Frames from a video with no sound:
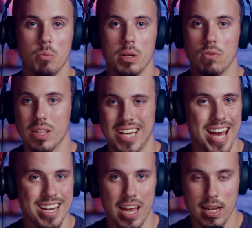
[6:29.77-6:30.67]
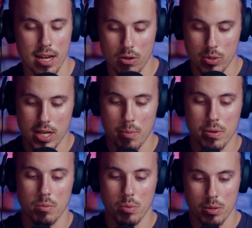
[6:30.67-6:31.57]
Nobody really had any idea what's
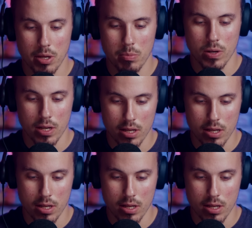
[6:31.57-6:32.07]
happening, but people